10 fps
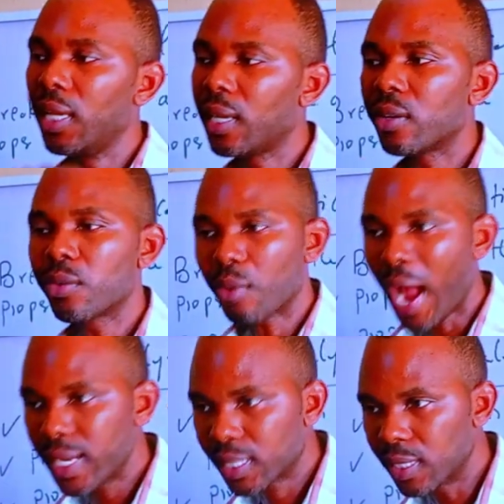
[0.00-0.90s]
in
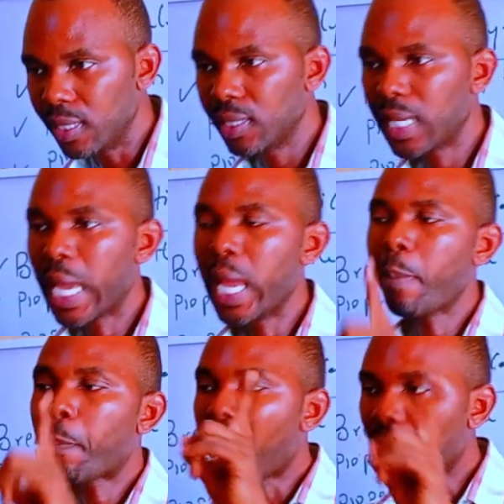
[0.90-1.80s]
writing, a